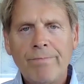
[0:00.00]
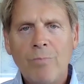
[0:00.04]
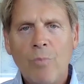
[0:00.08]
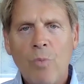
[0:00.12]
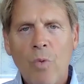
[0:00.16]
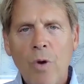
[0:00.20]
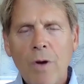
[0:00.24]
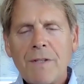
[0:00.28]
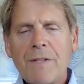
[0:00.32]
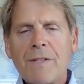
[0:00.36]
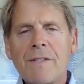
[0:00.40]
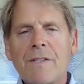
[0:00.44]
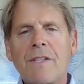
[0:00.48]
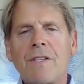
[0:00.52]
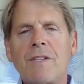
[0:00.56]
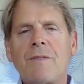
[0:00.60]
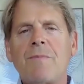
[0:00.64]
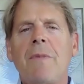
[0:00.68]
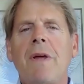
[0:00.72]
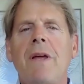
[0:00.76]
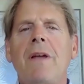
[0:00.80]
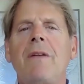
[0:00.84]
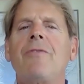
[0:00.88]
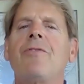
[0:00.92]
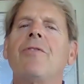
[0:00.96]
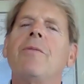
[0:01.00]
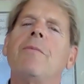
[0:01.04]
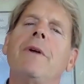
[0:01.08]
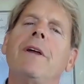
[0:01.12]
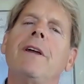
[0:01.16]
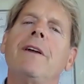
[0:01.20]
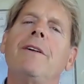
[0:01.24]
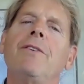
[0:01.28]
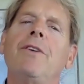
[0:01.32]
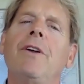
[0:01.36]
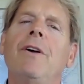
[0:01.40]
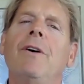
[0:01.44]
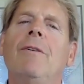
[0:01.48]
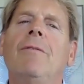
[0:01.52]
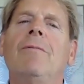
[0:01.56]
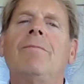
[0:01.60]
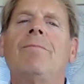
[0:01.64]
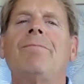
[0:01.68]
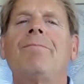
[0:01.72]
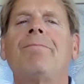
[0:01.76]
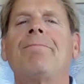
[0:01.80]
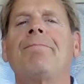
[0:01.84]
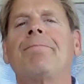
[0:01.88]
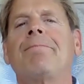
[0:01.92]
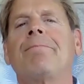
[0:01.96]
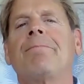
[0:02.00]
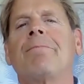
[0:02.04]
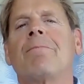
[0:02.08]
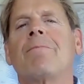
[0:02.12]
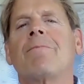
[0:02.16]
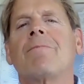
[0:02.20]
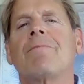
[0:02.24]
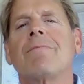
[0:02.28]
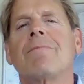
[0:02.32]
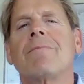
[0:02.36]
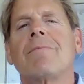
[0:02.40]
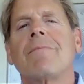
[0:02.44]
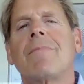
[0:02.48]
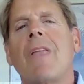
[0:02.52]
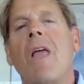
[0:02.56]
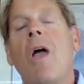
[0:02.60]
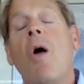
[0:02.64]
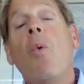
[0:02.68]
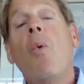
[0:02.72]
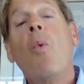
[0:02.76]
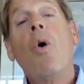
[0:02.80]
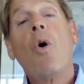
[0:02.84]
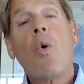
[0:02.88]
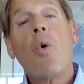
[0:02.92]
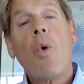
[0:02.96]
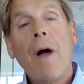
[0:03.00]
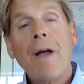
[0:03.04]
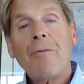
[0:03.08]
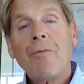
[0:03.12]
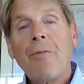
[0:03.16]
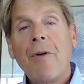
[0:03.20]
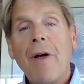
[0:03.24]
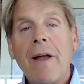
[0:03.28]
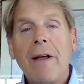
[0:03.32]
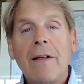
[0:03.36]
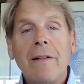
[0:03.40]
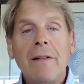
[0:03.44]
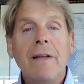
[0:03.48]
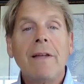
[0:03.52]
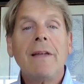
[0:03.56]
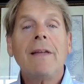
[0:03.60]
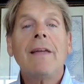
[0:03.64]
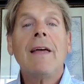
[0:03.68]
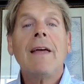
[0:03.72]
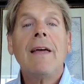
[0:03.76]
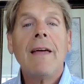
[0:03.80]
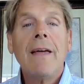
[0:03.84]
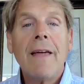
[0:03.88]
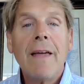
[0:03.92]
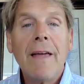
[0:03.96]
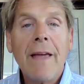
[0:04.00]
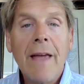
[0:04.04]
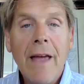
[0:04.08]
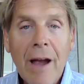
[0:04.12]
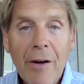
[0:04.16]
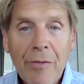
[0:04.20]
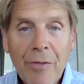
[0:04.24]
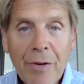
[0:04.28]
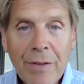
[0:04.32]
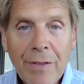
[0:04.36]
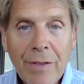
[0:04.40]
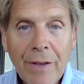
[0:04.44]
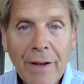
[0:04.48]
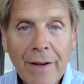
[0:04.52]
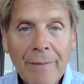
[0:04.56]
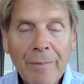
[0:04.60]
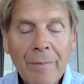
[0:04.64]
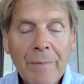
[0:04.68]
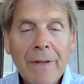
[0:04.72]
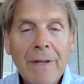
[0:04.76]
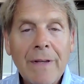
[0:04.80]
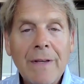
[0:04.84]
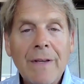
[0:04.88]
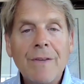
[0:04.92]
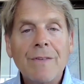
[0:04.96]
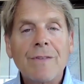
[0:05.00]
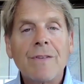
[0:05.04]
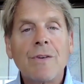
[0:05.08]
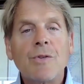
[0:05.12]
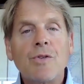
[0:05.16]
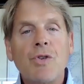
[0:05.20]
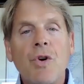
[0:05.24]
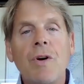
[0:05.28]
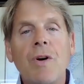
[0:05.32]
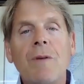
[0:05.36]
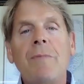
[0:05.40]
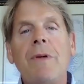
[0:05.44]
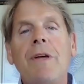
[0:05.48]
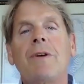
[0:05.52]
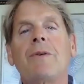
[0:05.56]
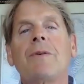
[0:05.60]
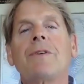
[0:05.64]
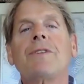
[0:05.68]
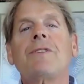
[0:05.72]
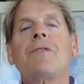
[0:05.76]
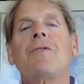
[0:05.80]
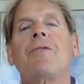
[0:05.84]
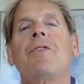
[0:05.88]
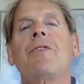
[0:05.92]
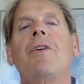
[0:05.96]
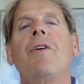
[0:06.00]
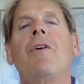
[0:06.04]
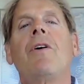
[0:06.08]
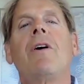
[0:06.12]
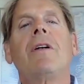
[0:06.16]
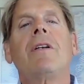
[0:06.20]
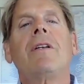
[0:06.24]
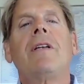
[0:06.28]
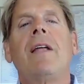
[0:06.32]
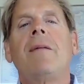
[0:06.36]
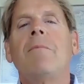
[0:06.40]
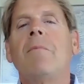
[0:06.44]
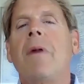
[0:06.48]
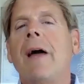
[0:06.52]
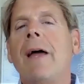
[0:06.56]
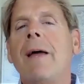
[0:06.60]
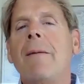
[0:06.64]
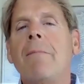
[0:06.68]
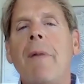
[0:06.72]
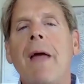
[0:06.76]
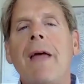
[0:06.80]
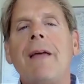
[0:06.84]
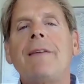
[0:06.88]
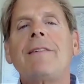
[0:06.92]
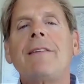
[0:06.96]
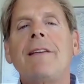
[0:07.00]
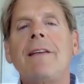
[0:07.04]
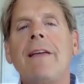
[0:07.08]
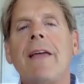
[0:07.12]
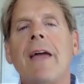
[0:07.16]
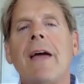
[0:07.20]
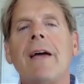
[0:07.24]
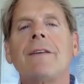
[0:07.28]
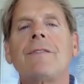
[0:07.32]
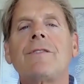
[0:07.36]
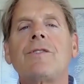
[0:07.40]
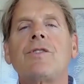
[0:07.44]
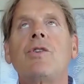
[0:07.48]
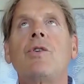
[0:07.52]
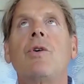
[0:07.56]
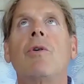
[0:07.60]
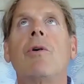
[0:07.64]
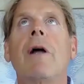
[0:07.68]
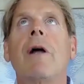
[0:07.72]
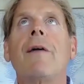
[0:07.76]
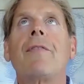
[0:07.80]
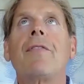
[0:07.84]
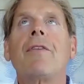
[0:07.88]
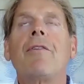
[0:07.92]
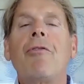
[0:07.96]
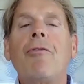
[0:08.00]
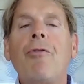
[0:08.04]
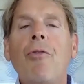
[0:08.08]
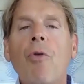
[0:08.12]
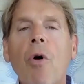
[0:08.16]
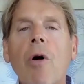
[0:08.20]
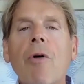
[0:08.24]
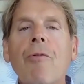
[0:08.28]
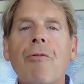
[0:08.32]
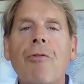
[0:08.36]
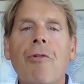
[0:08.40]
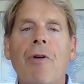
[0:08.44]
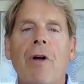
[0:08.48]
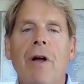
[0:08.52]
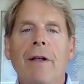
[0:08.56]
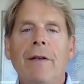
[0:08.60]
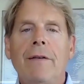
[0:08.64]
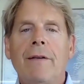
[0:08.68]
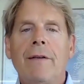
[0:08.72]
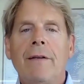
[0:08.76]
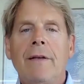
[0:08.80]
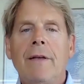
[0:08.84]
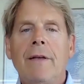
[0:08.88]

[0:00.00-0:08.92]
what does this mean for me and you? Well, quite frankly, everything. So join me, Christopher Naughton, and my amazing guests who are at the forefront